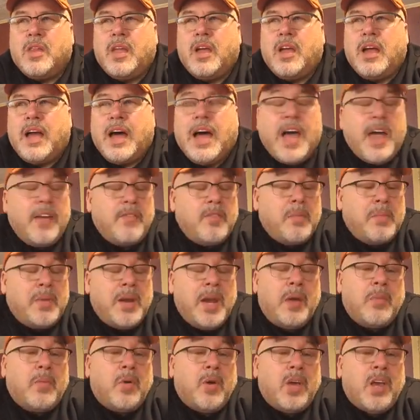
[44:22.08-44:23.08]
I haven't
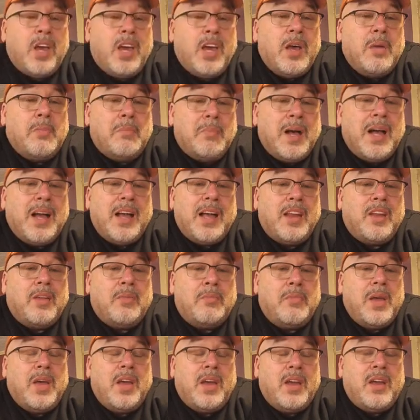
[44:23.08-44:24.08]
been able to get mine to
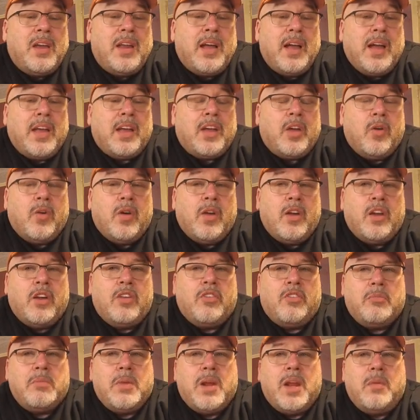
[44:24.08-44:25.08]
be inaccurate. And
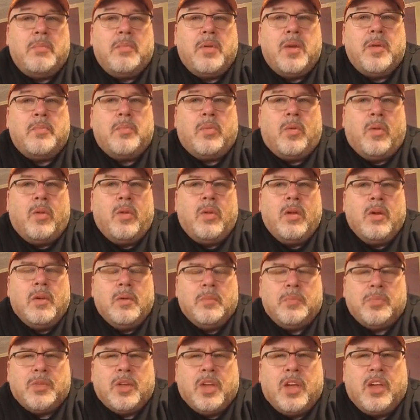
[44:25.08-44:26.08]
as many people
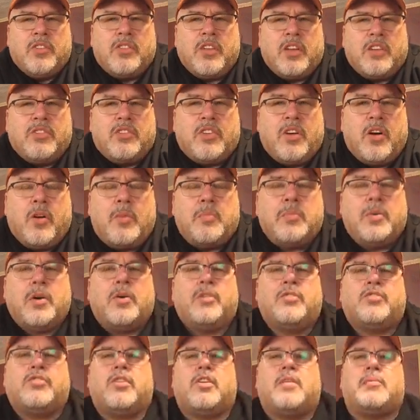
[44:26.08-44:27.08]
as I saw
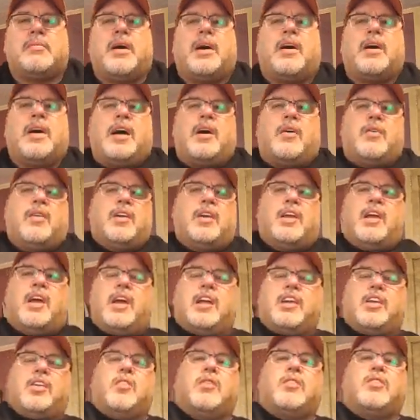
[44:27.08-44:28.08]
posting about how
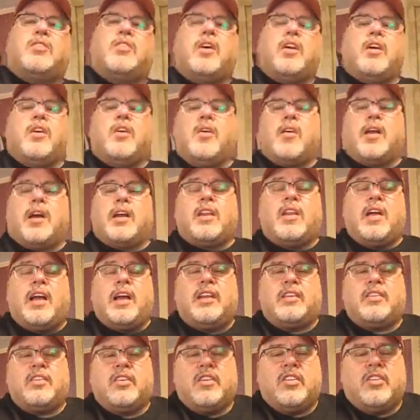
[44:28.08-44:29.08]
inaccurate they are, I'd
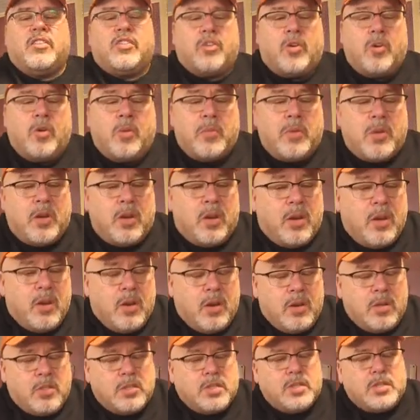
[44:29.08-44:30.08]
like to determine,
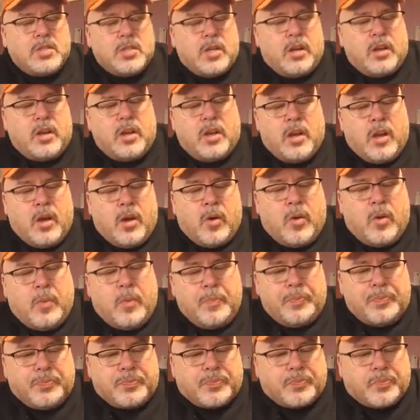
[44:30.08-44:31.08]

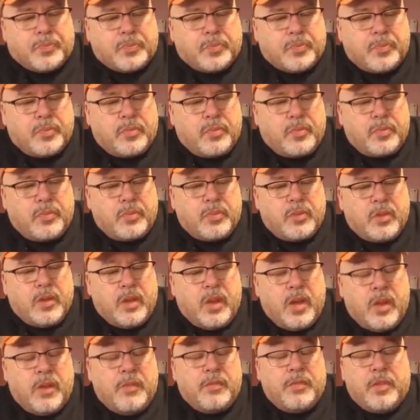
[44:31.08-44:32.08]

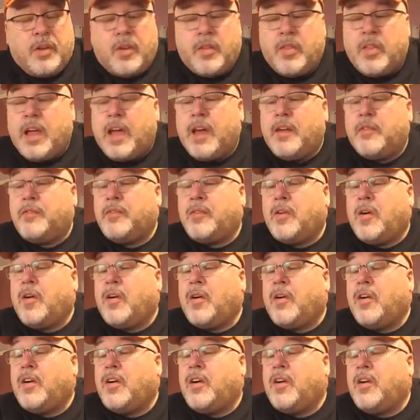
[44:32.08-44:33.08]
if they're that
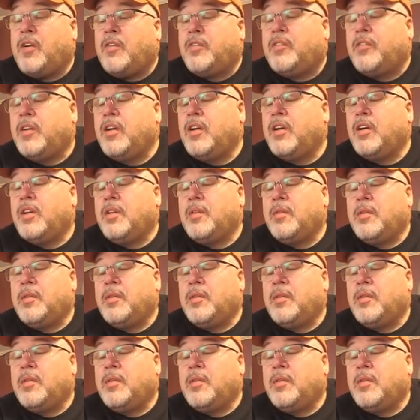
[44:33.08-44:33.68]
far off,